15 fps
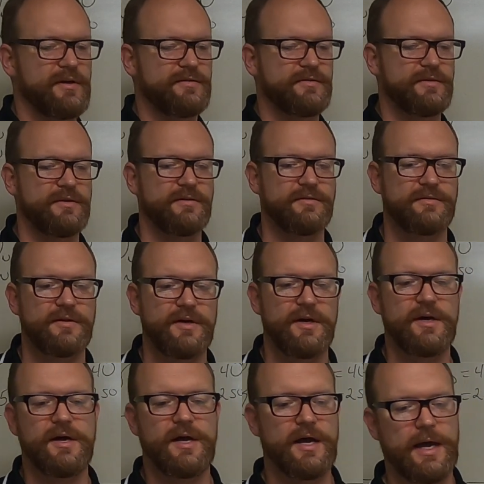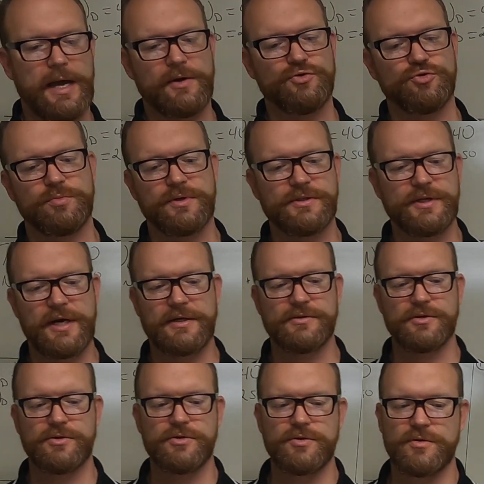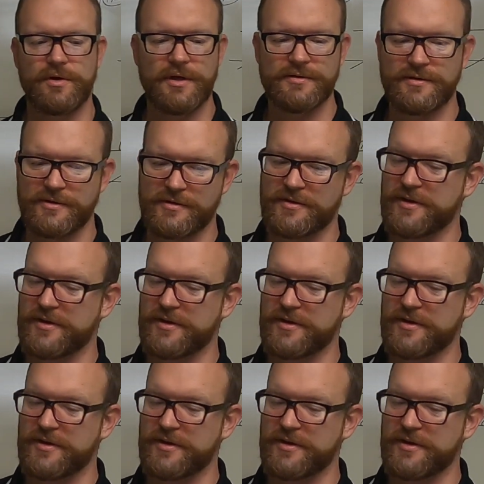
lesson is Algebra Saxon 2, lesson